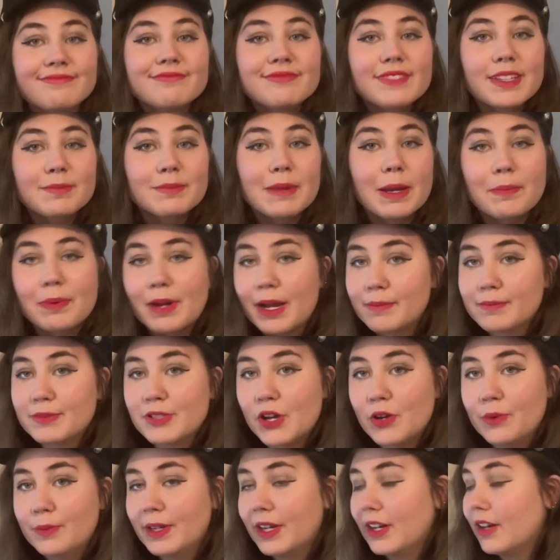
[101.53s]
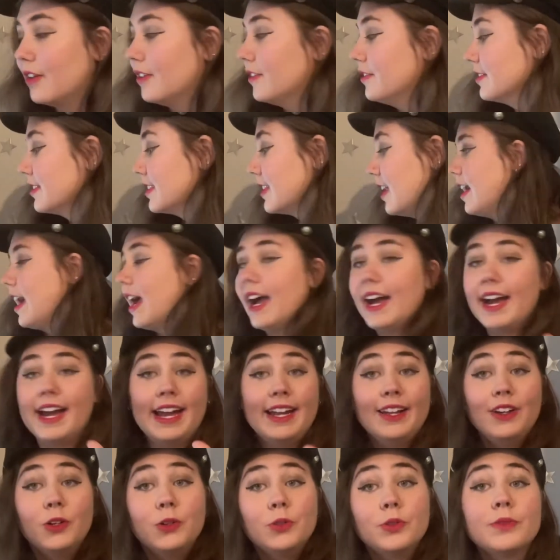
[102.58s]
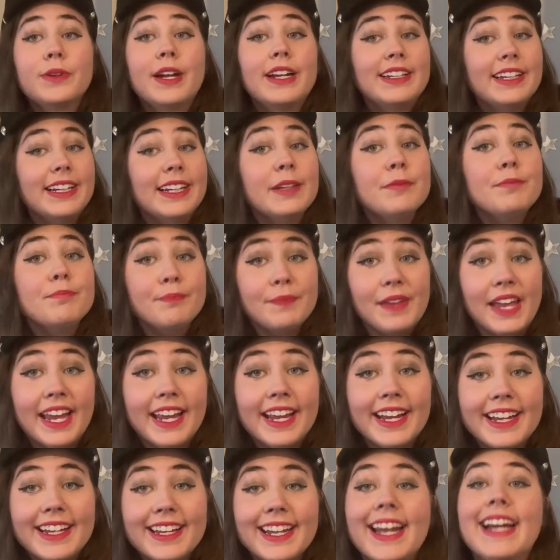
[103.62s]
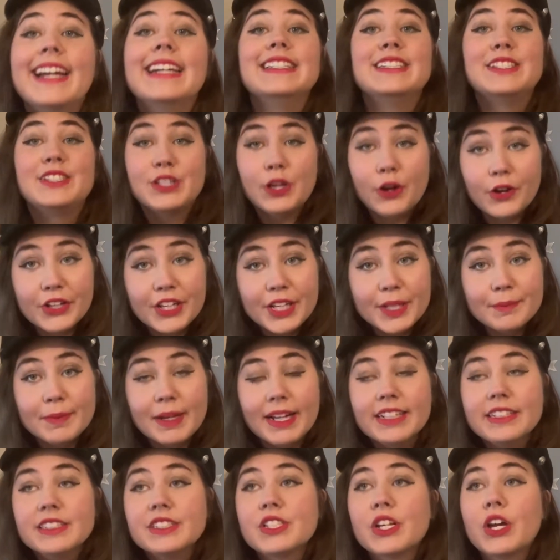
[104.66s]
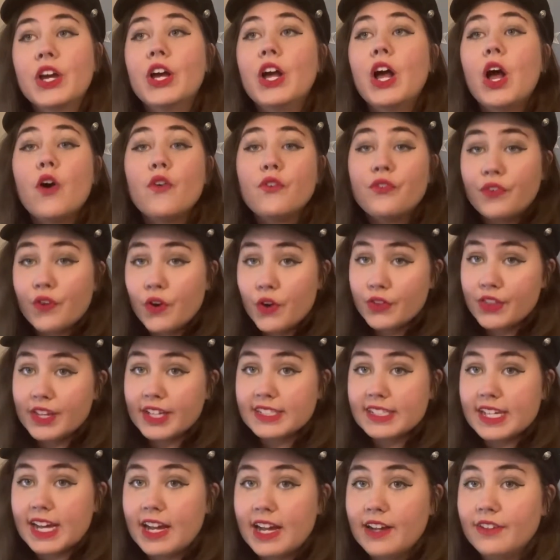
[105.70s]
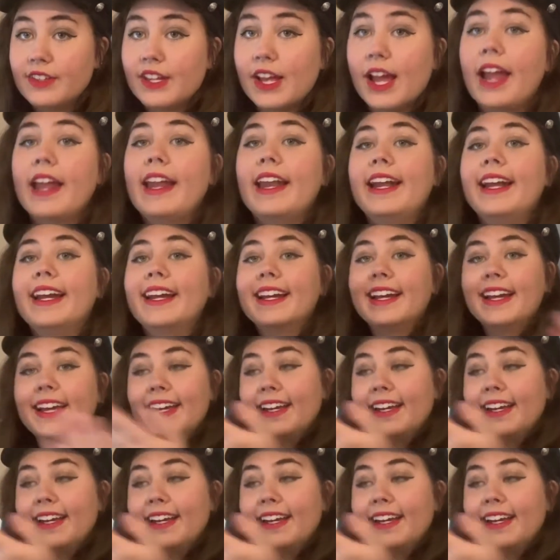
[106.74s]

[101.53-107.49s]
my preptober goals. I already made a document for this outlining.